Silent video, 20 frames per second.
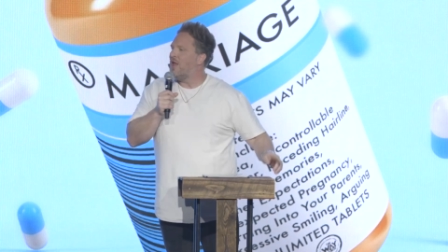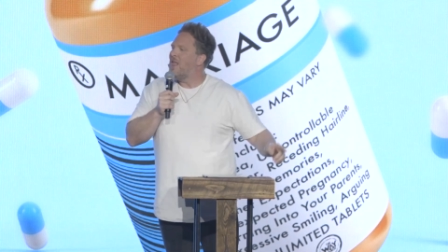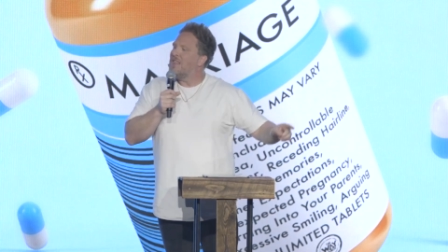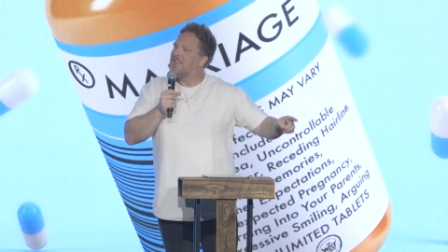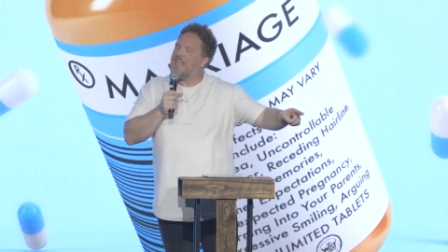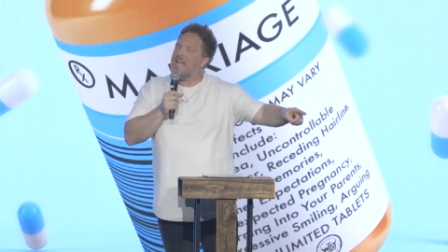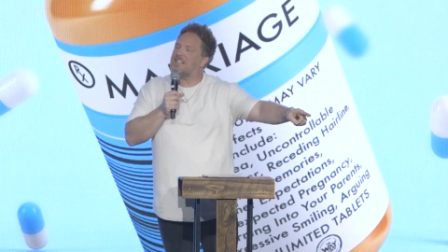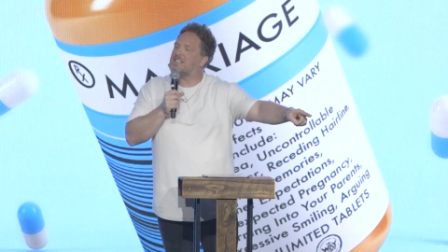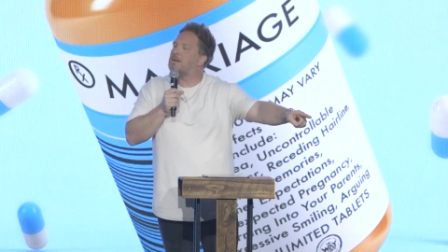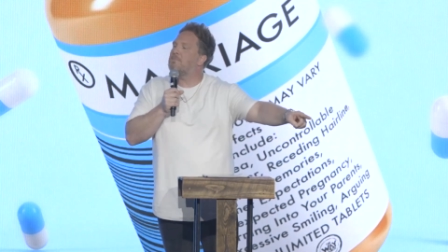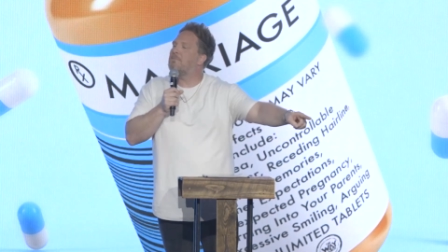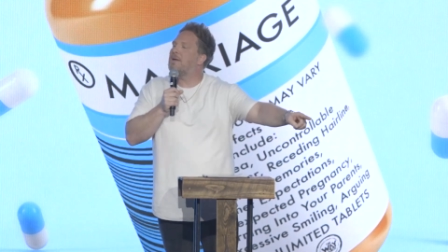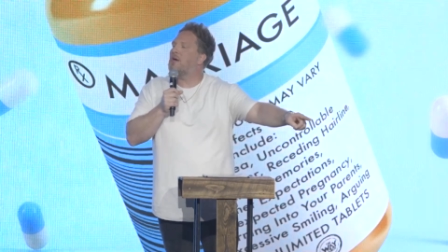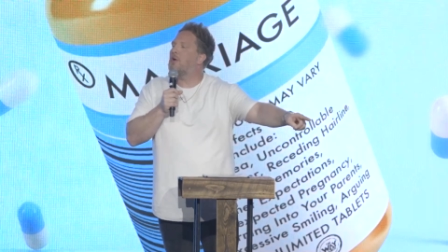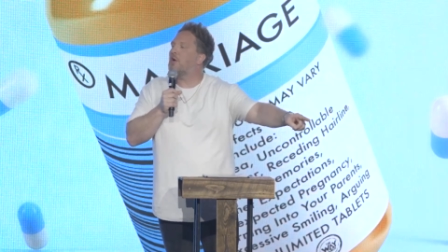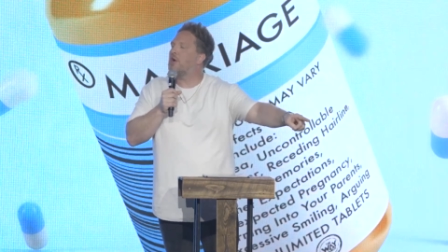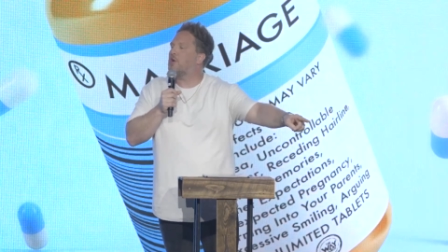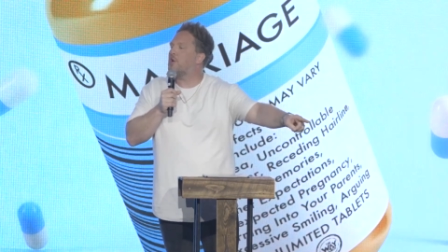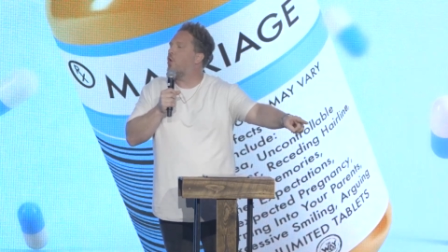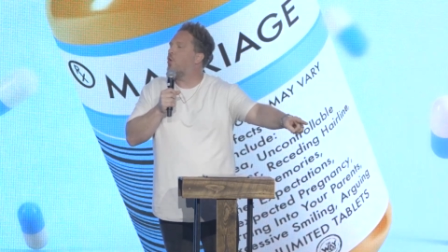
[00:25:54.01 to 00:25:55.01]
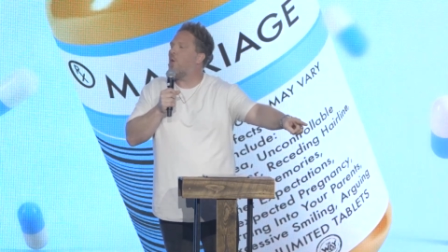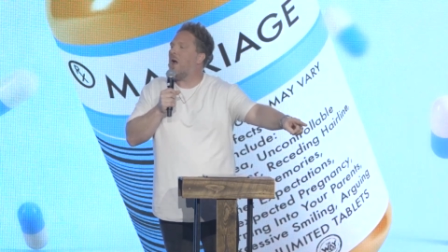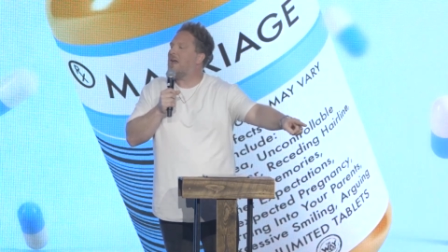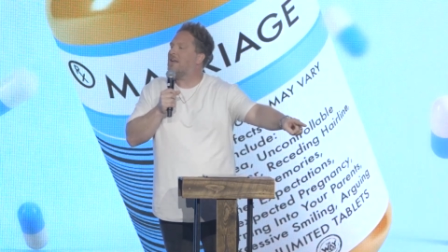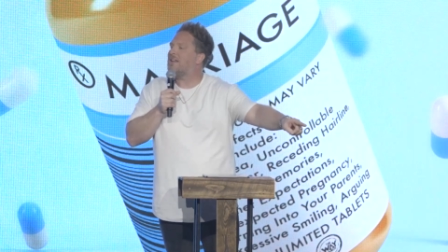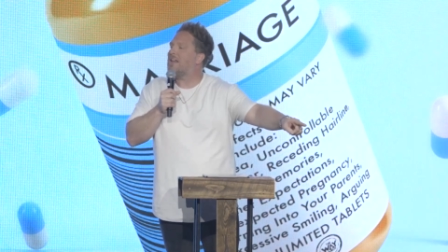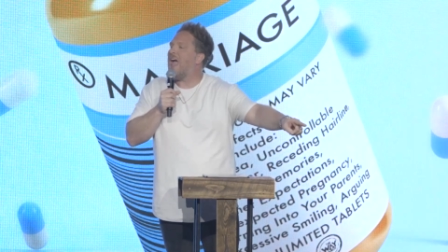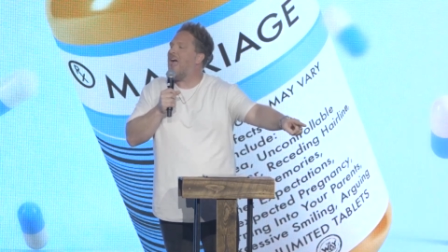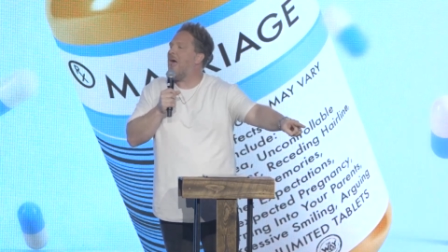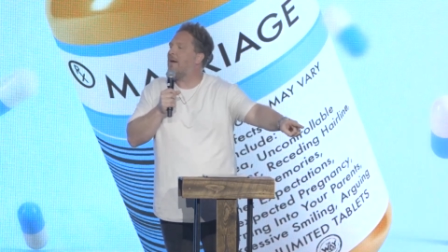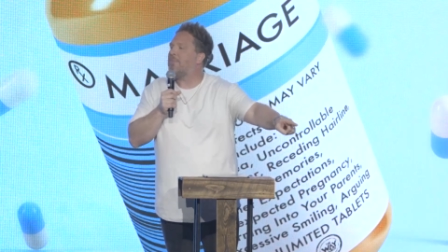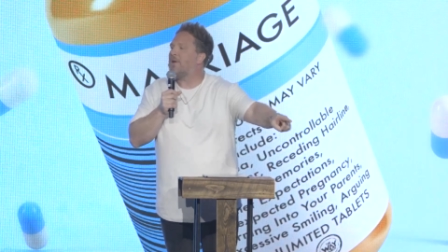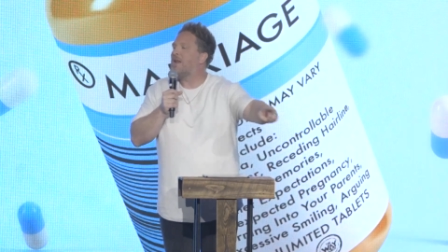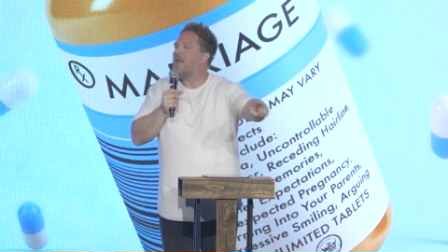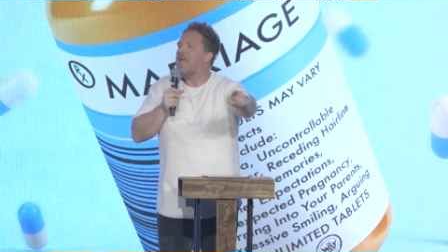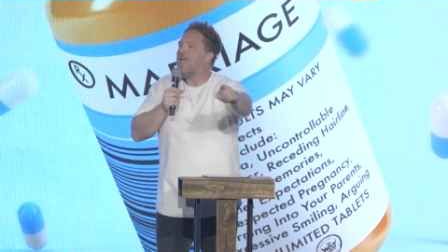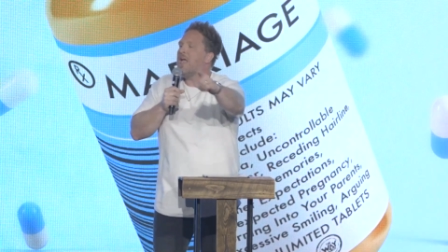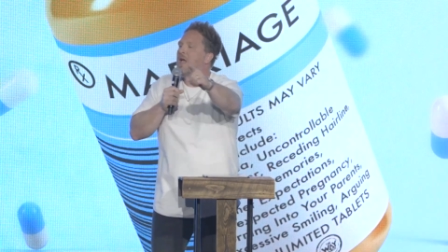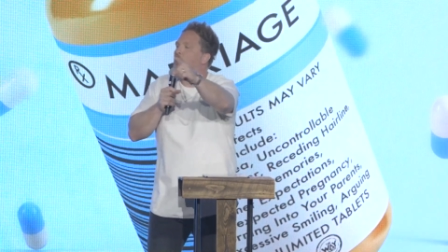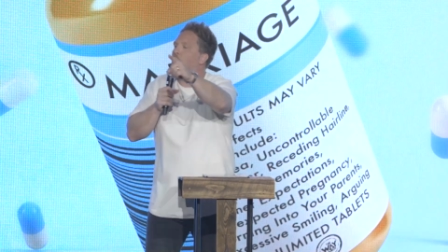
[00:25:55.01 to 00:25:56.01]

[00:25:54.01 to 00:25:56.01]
That's a miracle waiting to happen. And